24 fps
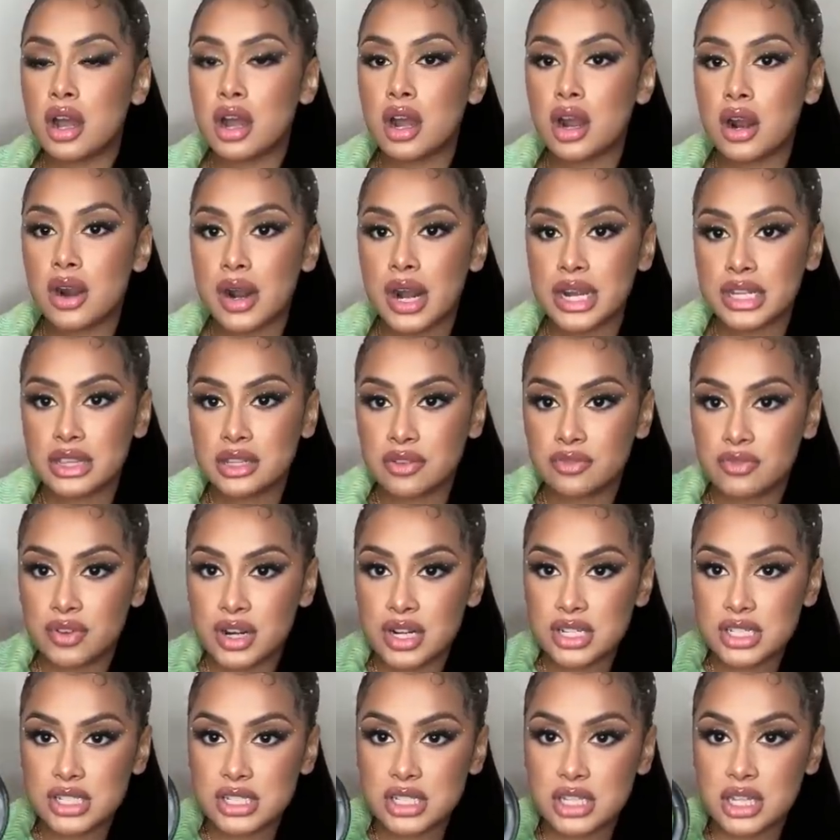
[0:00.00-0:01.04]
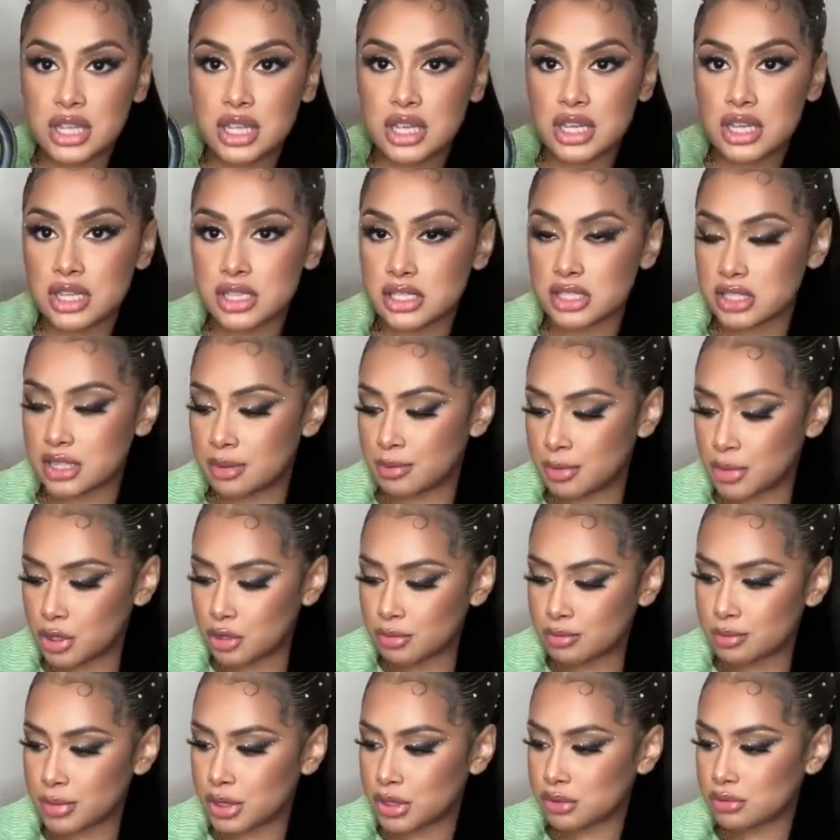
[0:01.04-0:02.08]
All right, the first thing is some
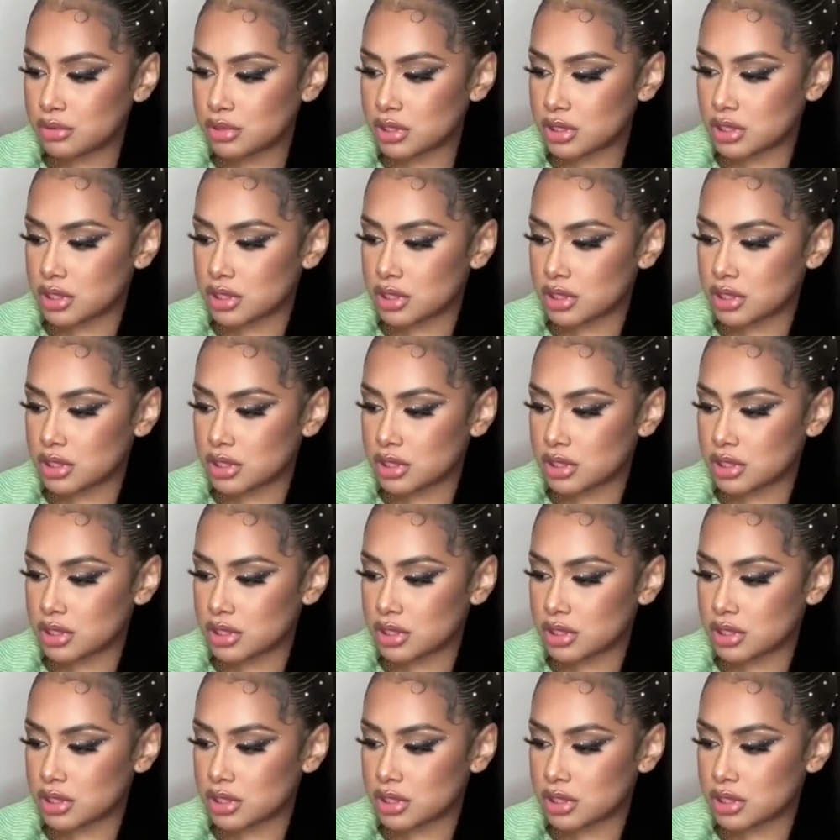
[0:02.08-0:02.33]
moon boots.